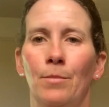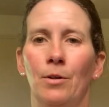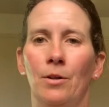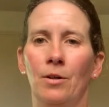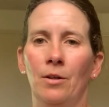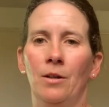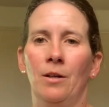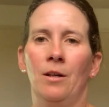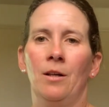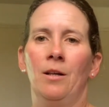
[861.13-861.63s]
but
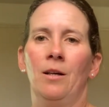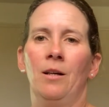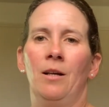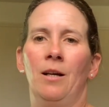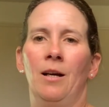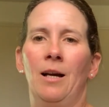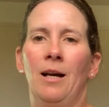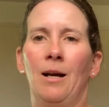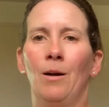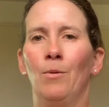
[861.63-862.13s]

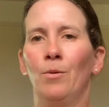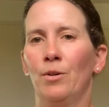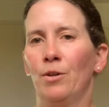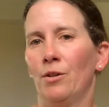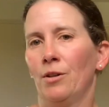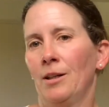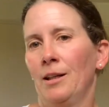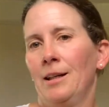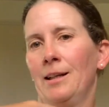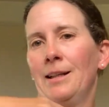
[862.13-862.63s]
I wasn't
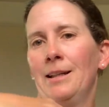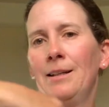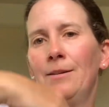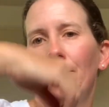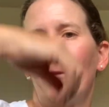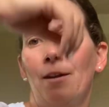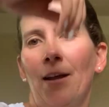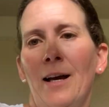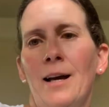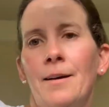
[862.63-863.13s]
going to
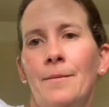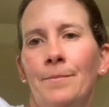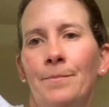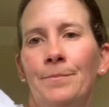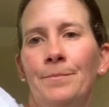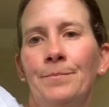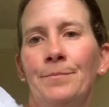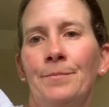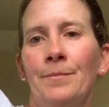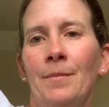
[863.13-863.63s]
leave that
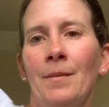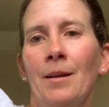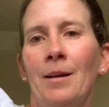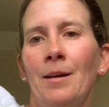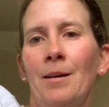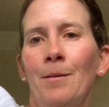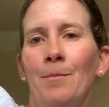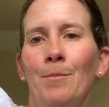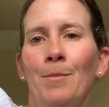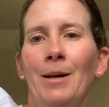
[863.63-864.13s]

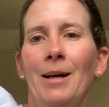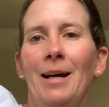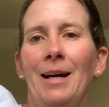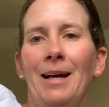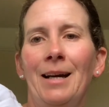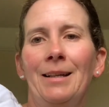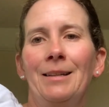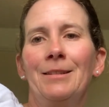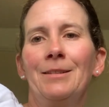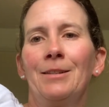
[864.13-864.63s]

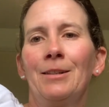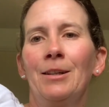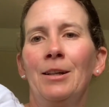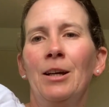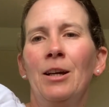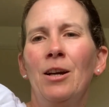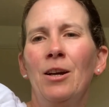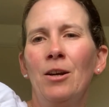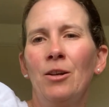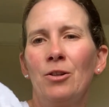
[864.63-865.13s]
behind.
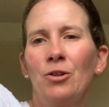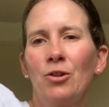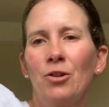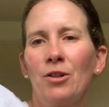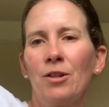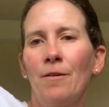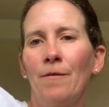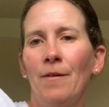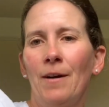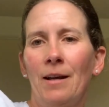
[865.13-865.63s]

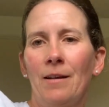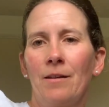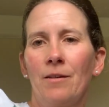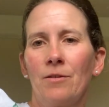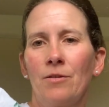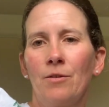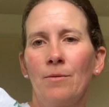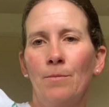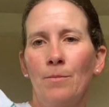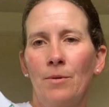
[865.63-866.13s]
Just the fact that
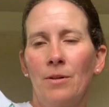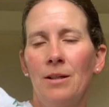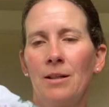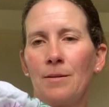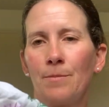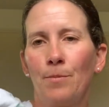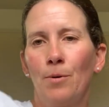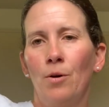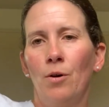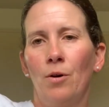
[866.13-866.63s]
somebody's
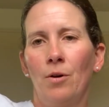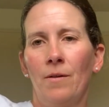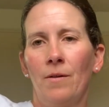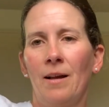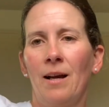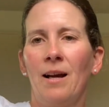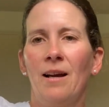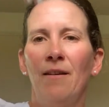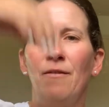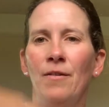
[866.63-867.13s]
put all
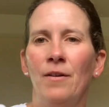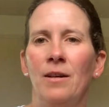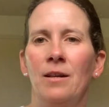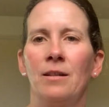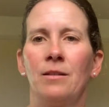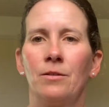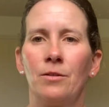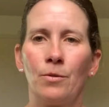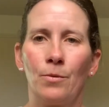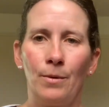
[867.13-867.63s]
that effort
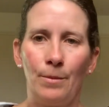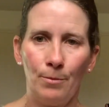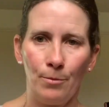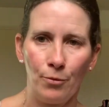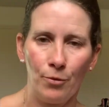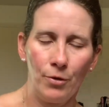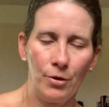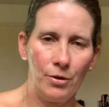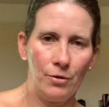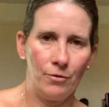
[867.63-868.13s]
into
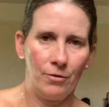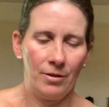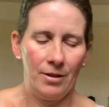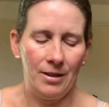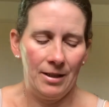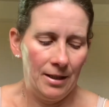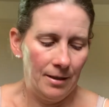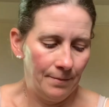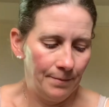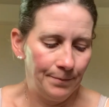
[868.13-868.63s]
embroidering
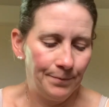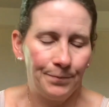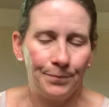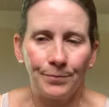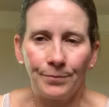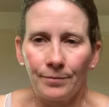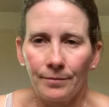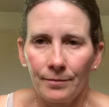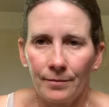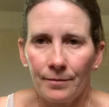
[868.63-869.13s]
it
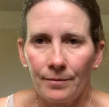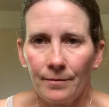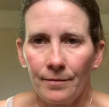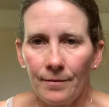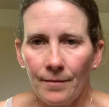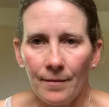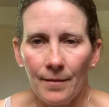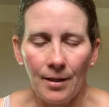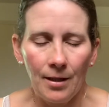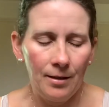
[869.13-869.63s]

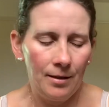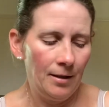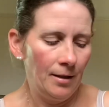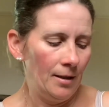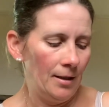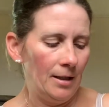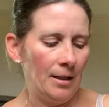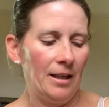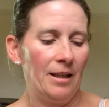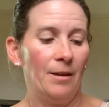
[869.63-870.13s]

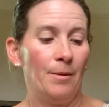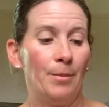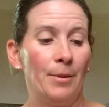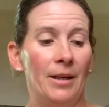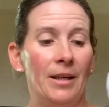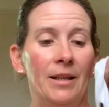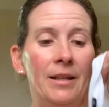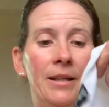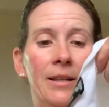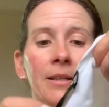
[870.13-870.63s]
in the
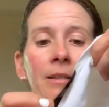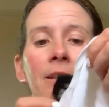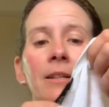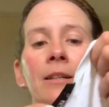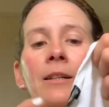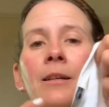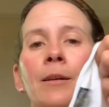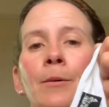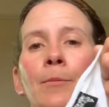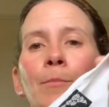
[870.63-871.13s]
beginning.
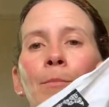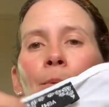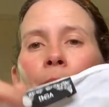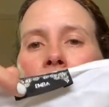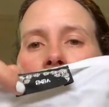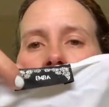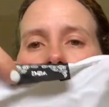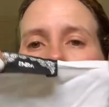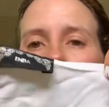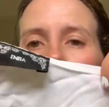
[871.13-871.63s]
But
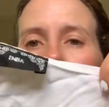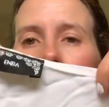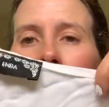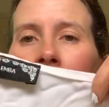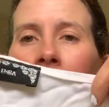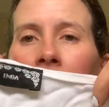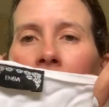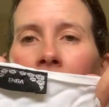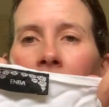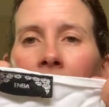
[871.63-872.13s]

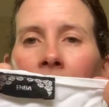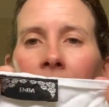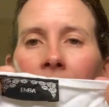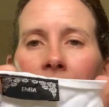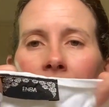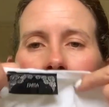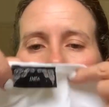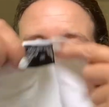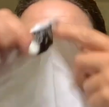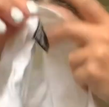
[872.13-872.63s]

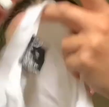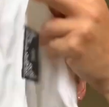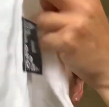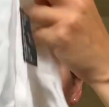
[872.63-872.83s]
yeah,